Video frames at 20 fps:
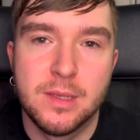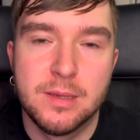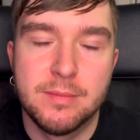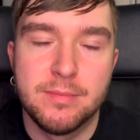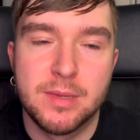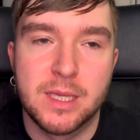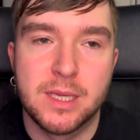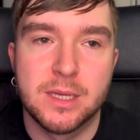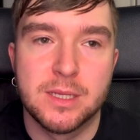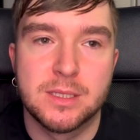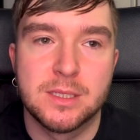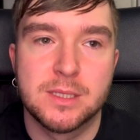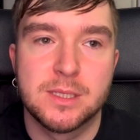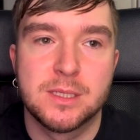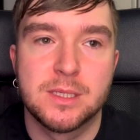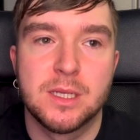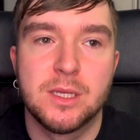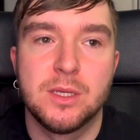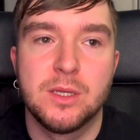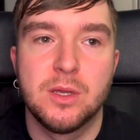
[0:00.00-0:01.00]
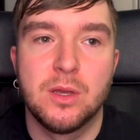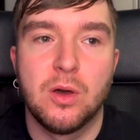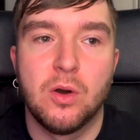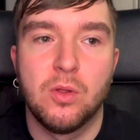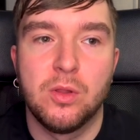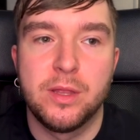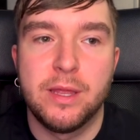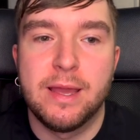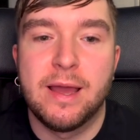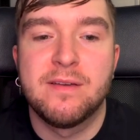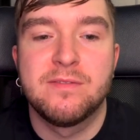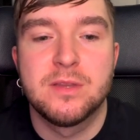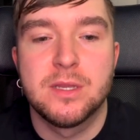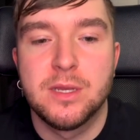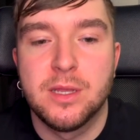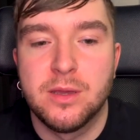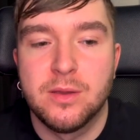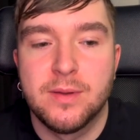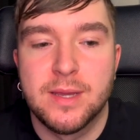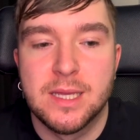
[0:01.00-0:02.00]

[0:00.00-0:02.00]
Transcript: because all you have to do